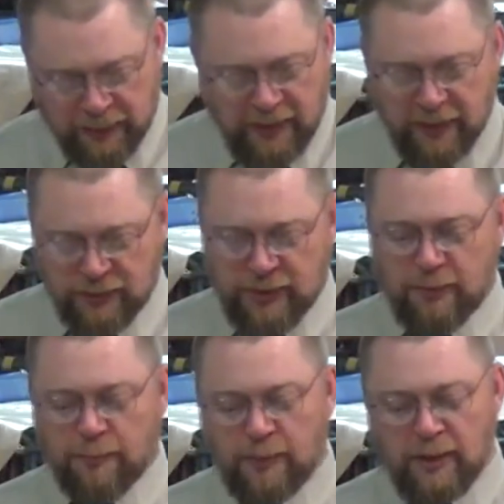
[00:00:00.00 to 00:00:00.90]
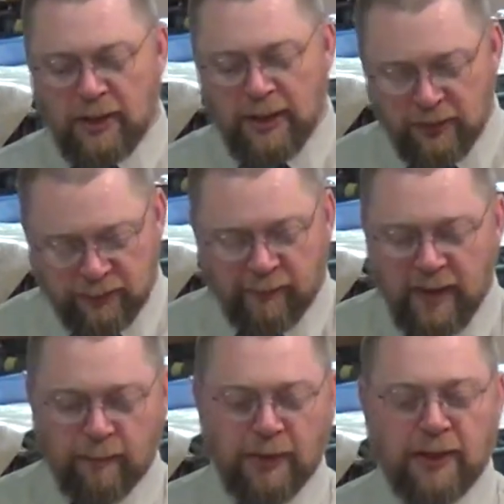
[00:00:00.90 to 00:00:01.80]
kingship, his
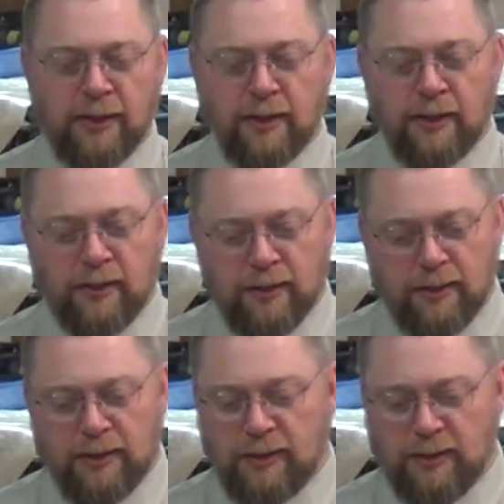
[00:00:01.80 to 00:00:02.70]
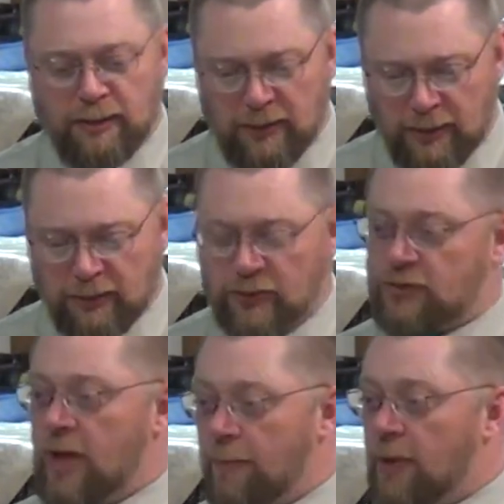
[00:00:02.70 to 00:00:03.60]
family is at
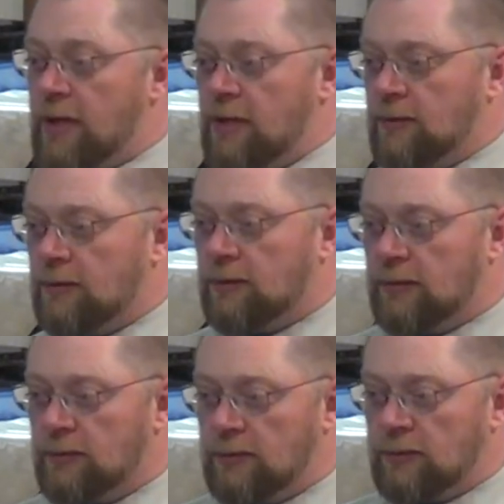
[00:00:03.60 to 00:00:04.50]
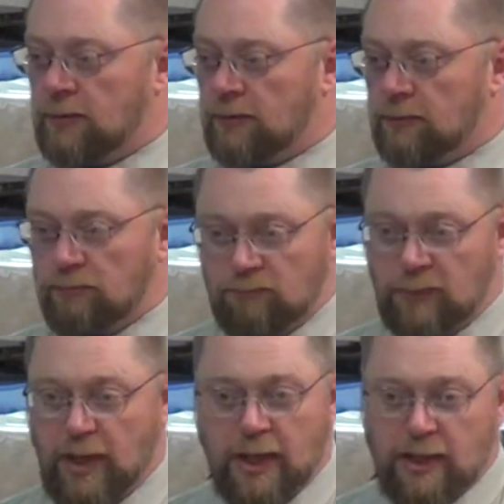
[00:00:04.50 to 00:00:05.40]
jeopardy.
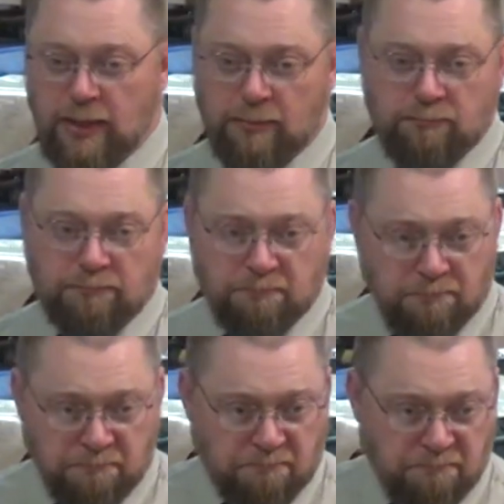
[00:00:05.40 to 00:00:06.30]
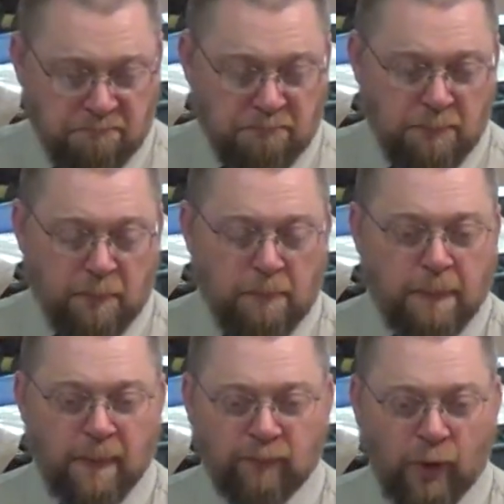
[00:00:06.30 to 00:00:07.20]
And
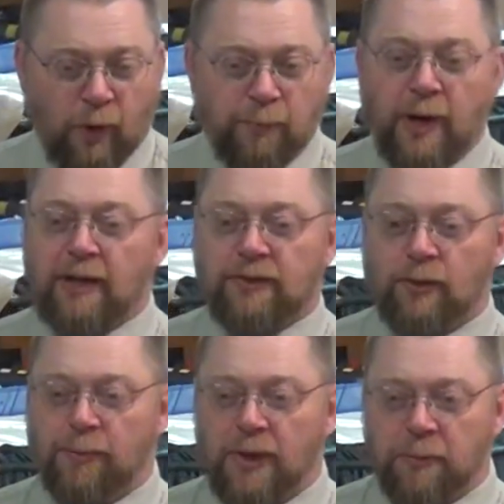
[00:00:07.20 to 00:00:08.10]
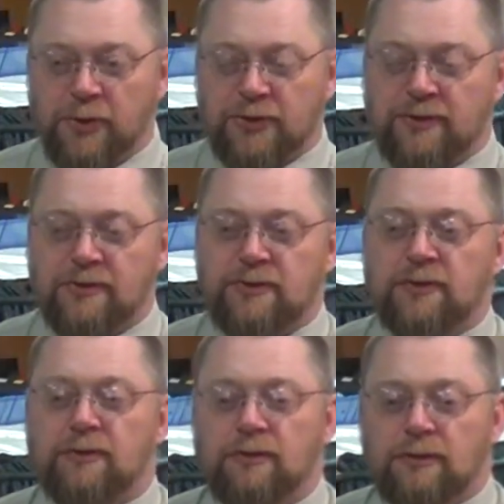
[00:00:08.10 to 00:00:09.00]
for all practical
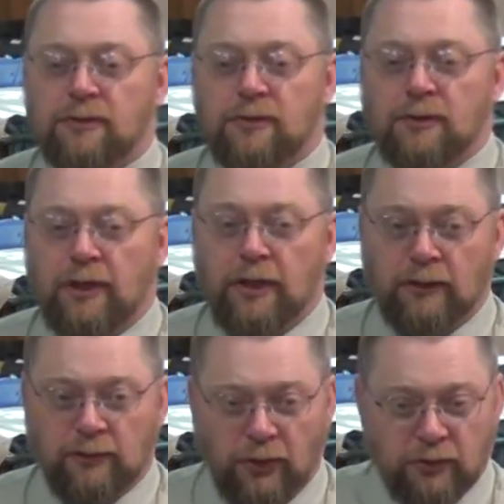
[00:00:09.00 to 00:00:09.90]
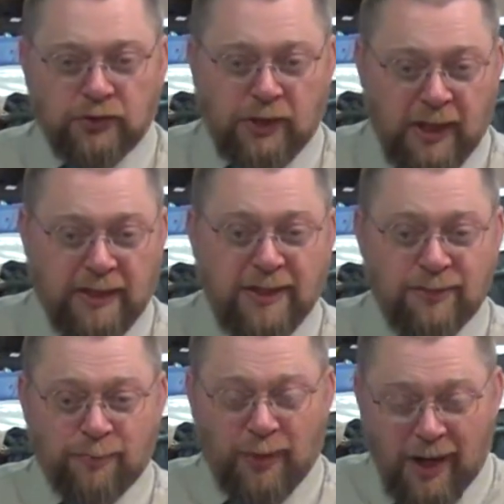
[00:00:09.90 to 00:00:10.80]
purposes, it looks like
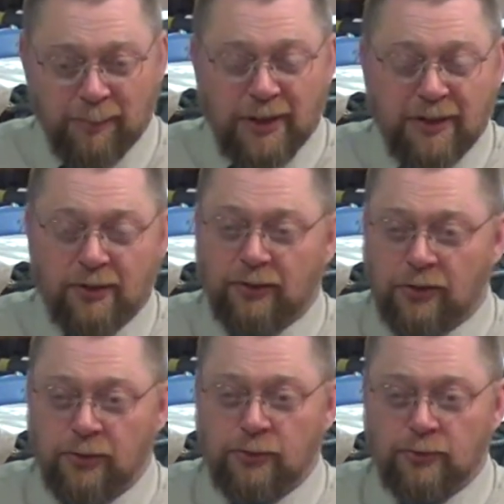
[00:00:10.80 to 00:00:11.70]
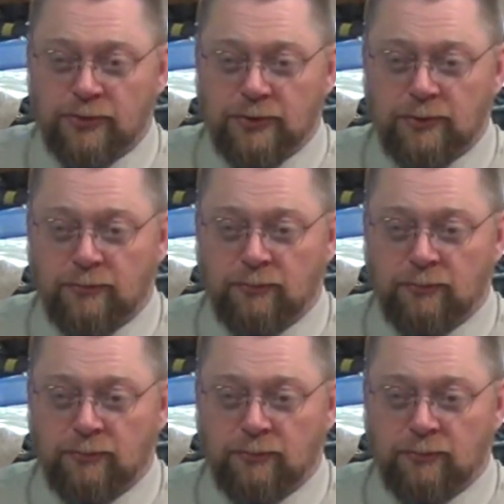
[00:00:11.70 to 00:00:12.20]
he's probably going to lose.